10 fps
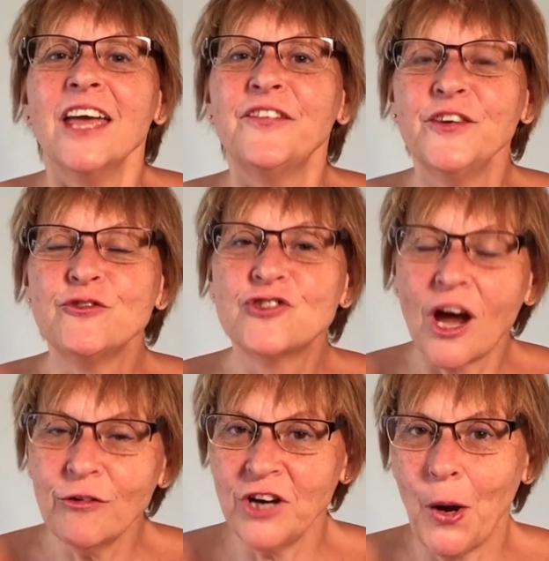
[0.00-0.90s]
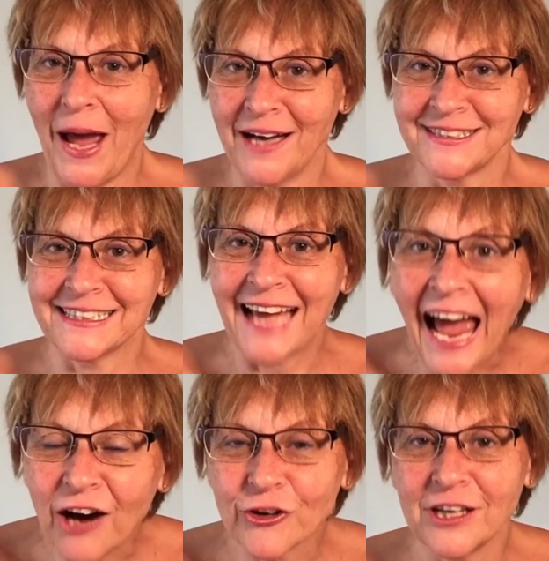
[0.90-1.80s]
If you don't know how to
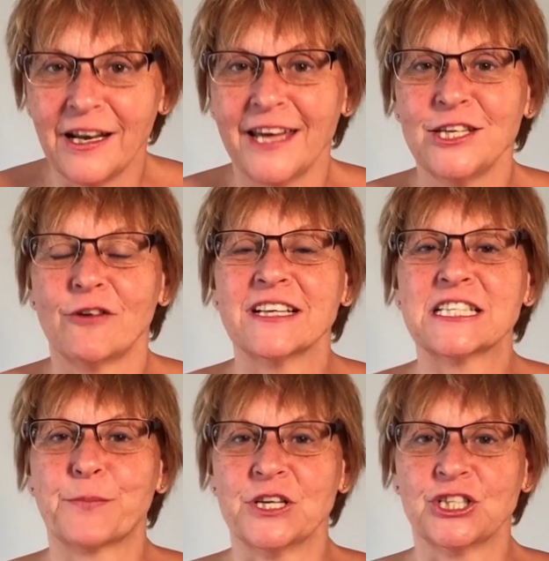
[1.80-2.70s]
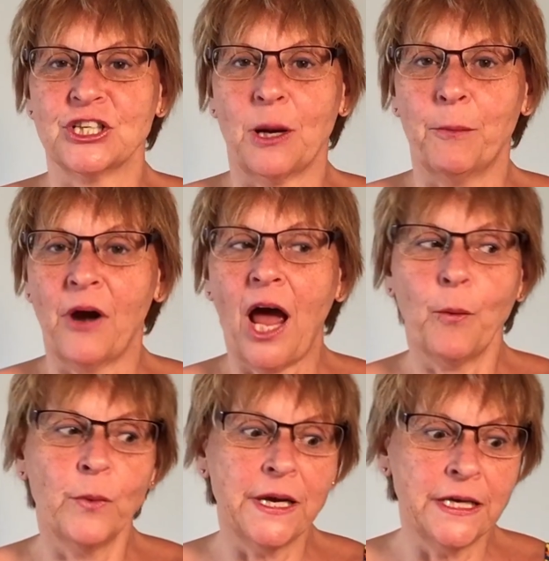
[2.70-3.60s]
calculate your expression number,
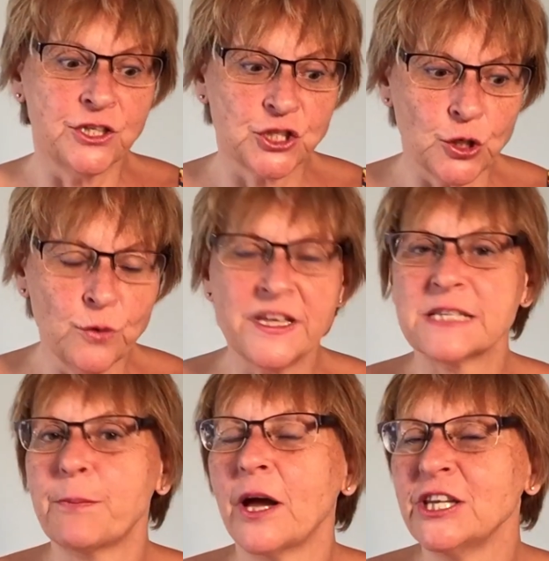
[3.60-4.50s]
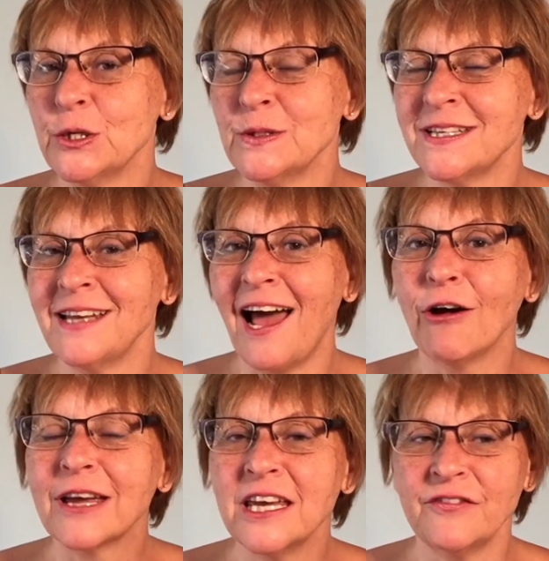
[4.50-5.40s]
and we do this by using
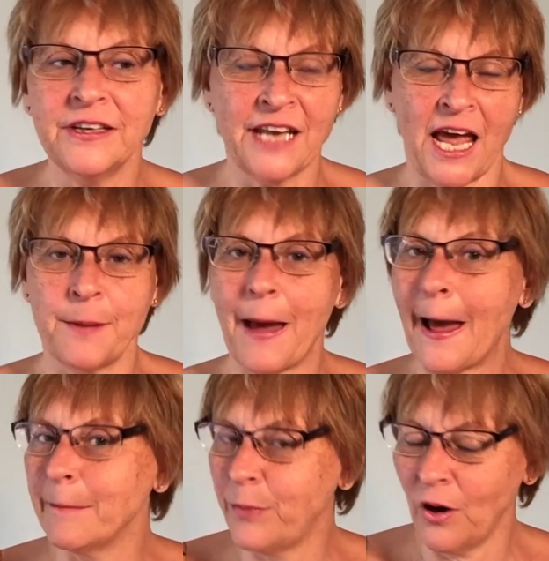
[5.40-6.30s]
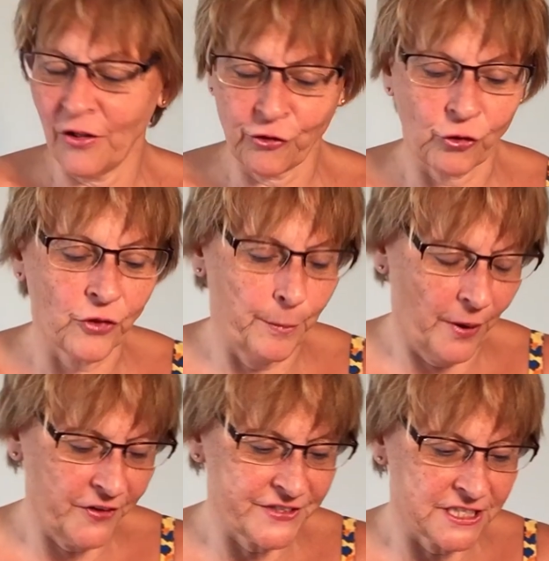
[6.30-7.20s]
our given name at birth or on the
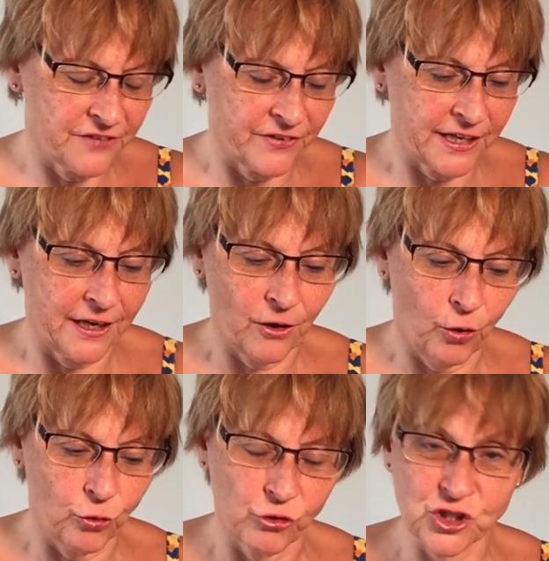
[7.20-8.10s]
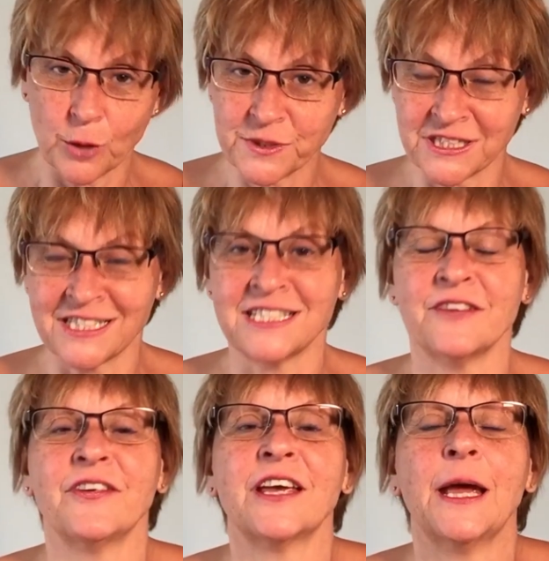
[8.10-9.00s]
birth certificate or adoption
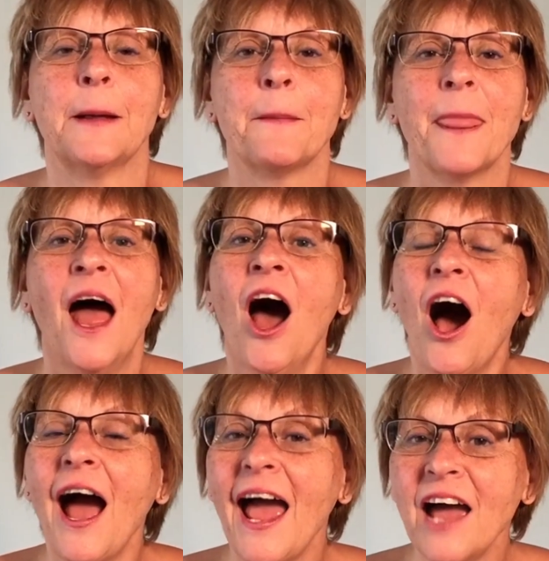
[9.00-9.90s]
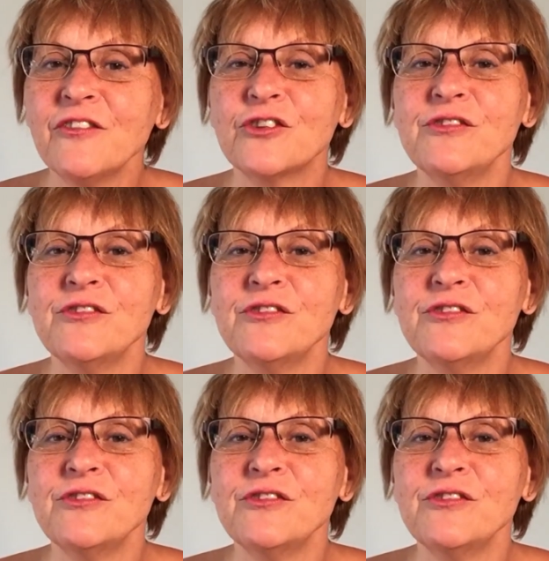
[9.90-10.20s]
certificate, I have